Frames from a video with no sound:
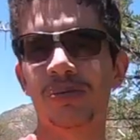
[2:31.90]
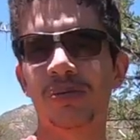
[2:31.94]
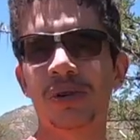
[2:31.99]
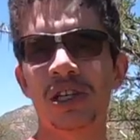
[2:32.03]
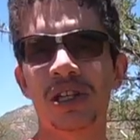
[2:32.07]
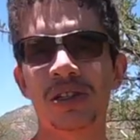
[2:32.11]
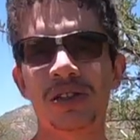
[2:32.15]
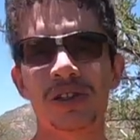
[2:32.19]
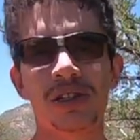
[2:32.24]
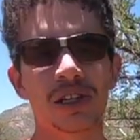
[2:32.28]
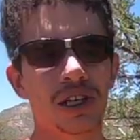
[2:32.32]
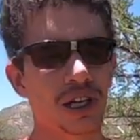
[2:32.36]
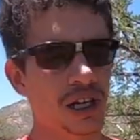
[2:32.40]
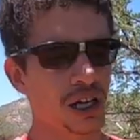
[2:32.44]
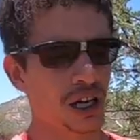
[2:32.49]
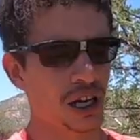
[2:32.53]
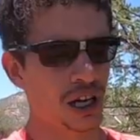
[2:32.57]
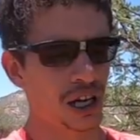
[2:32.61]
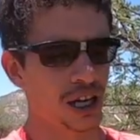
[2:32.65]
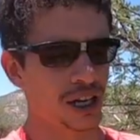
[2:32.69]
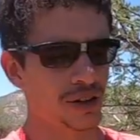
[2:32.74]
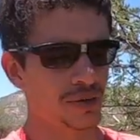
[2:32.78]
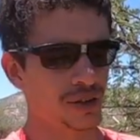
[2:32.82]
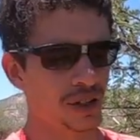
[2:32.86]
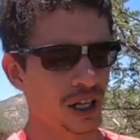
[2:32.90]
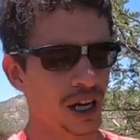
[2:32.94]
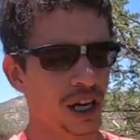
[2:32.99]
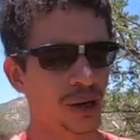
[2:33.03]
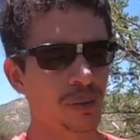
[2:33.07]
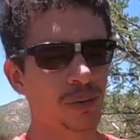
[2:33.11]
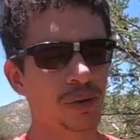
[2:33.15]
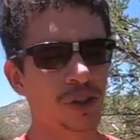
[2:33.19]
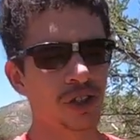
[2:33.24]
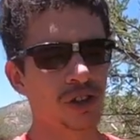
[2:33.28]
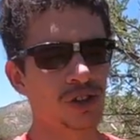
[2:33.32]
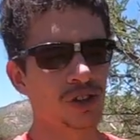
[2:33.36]
means it lives
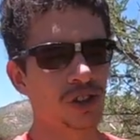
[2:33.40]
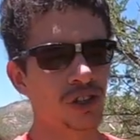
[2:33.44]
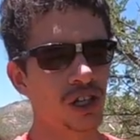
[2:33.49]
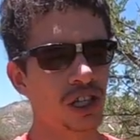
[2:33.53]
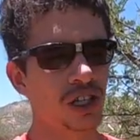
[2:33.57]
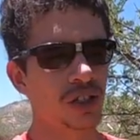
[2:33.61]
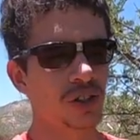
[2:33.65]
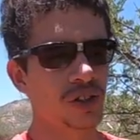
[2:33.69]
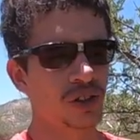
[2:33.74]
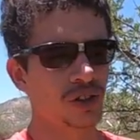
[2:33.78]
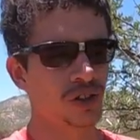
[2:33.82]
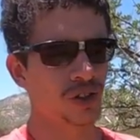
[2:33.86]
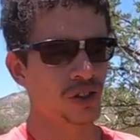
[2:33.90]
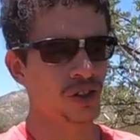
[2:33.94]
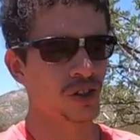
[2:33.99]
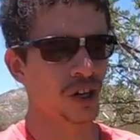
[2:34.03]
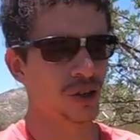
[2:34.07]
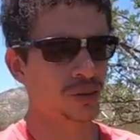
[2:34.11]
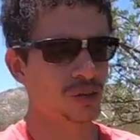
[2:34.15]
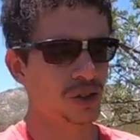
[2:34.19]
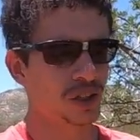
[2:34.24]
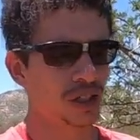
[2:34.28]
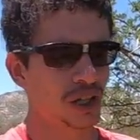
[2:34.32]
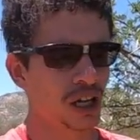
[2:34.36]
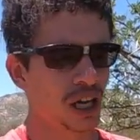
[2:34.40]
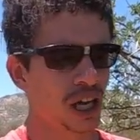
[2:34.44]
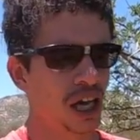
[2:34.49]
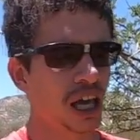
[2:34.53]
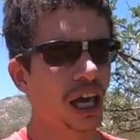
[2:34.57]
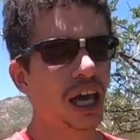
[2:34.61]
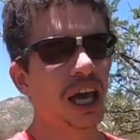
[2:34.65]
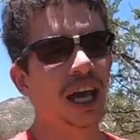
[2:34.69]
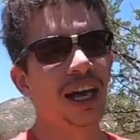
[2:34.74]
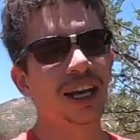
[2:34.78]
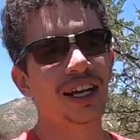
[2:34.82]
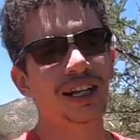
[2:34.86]
up in trees and shrubs,
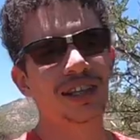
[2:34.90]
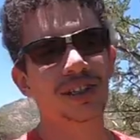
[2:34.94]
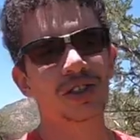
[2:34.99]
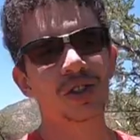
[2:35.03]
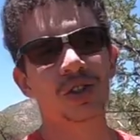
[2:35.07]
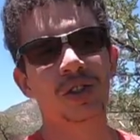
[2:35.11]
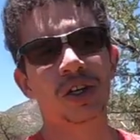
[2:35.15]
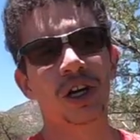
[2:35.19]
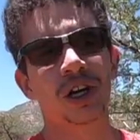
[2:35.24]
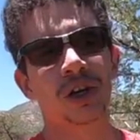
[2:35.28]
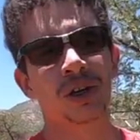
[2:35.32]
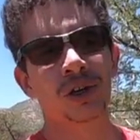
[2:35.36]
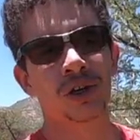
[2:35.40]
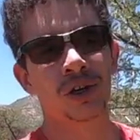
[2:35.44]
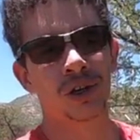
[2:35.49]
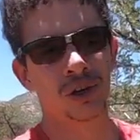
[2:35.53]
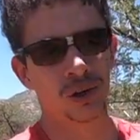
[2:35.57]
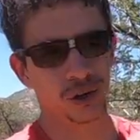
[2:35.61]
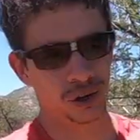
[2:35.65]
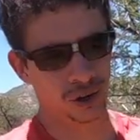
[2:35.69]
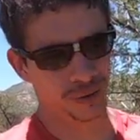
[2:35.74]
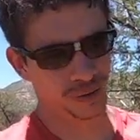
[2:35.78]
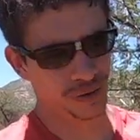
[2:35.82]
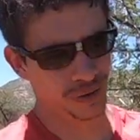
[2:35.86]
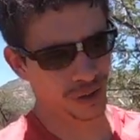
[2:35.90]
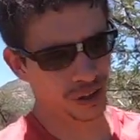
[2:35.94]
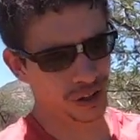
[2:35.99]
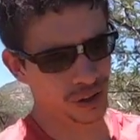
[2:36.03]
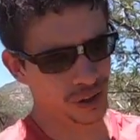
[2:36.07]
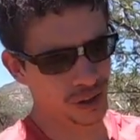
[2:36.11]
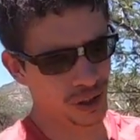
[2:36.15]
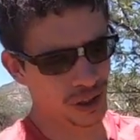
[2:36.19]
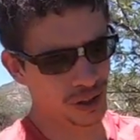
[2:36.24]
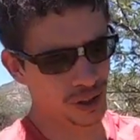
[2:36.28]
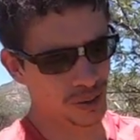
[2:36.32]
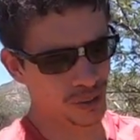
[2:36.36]
and it is diurnal,
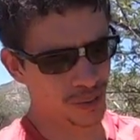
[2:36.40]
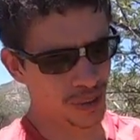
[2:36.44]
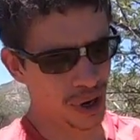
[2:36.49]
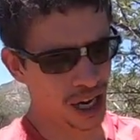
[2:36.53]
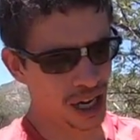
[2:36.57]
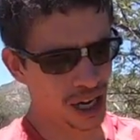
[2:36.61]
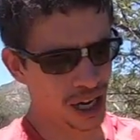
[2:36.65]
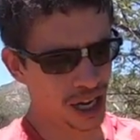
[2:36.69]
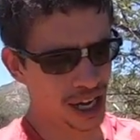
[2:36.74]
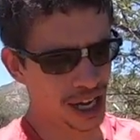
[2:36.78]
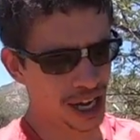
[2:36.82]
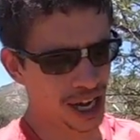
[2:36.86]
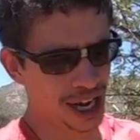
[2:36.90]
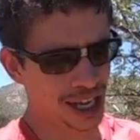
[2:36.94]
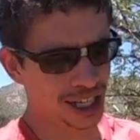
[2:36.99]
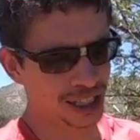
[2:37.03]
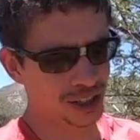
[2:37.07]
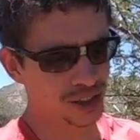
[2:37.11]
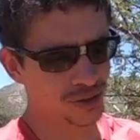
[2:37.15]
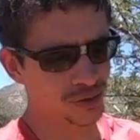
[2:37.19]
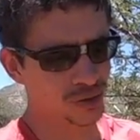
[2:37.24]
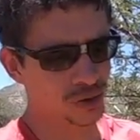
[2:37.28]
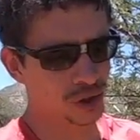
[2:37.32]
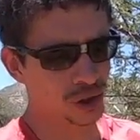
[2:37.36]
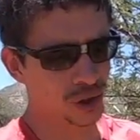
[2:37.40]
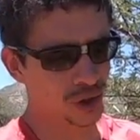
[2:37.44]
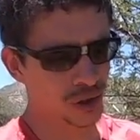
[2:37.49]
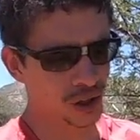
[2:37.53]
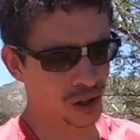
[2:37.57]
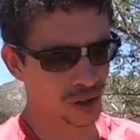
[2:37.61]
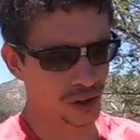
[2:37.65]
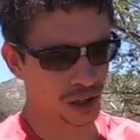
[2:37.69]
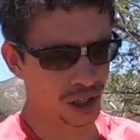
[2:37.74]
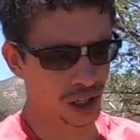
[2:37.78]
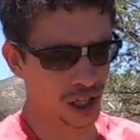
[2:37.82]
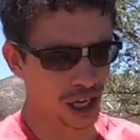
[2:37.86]
so it's mainly active
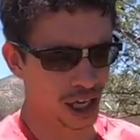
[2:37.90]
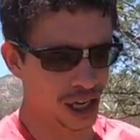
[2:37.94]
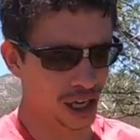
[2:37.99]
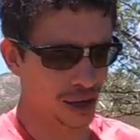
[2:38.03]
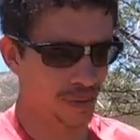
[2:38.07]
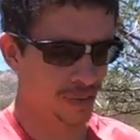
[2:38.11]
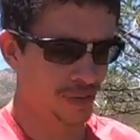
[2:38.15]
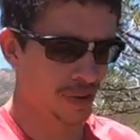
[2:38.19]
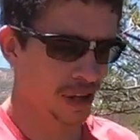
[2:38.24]
during the day.